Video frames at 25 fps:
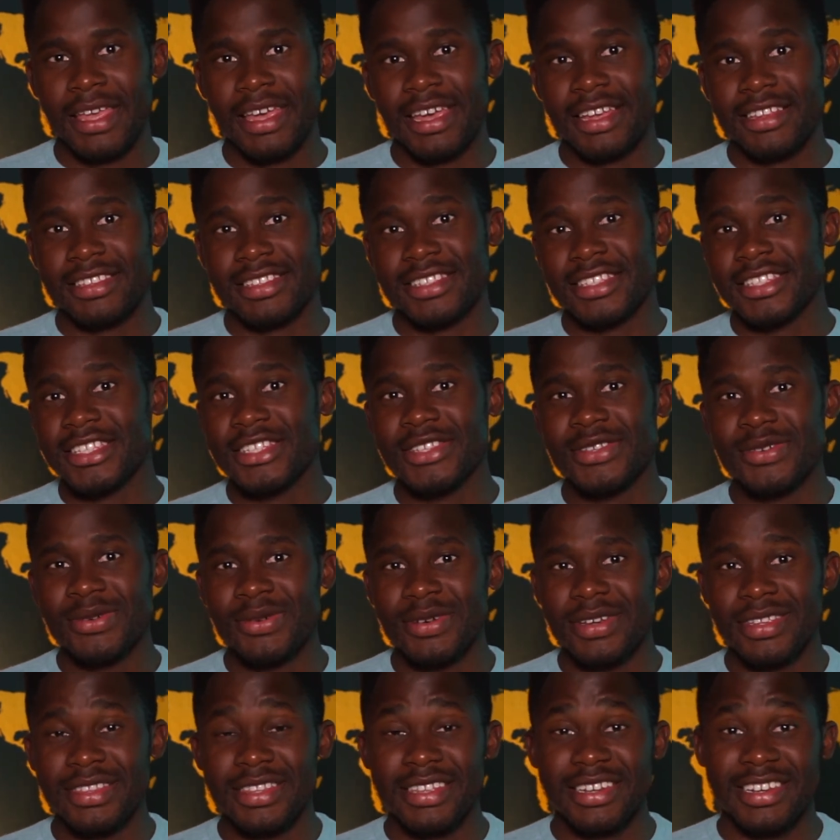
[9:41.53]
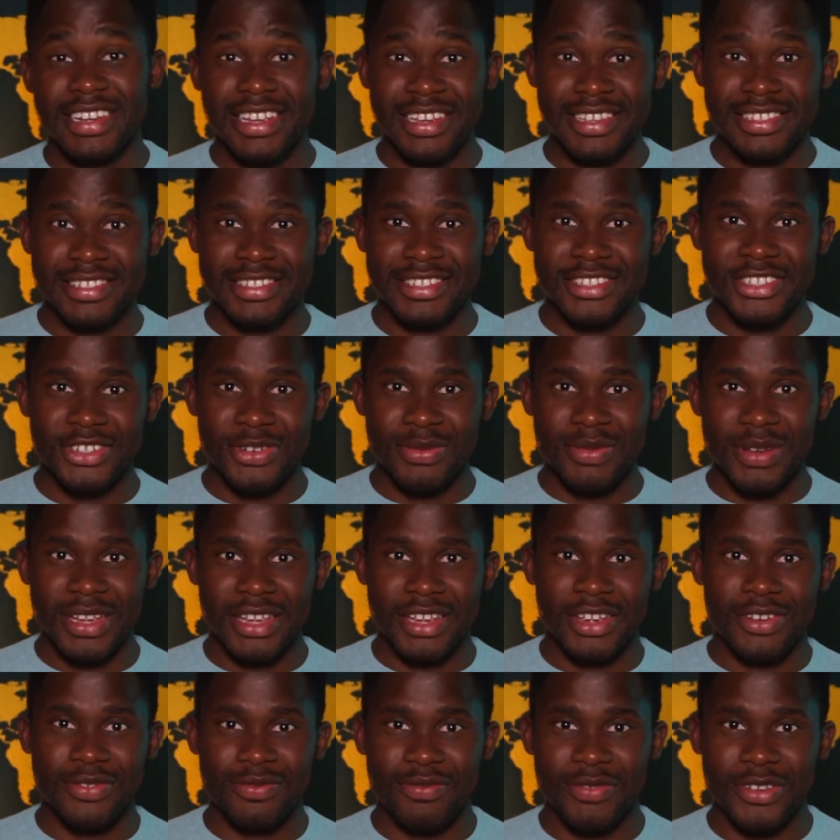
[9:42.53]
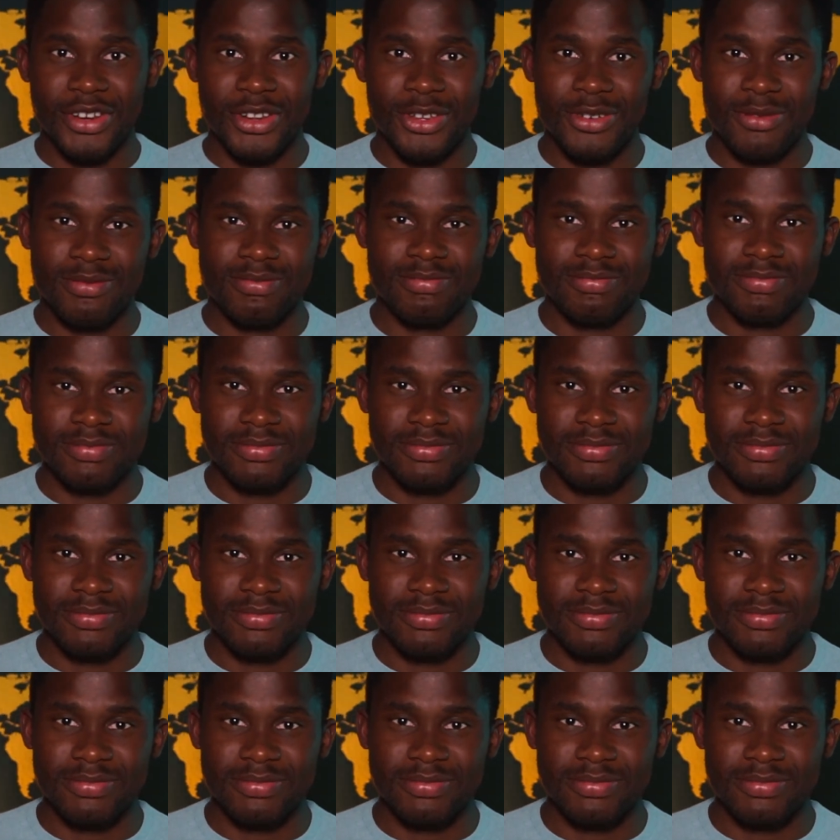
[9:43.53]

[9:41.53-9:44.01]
and see you in the next Jamaican video.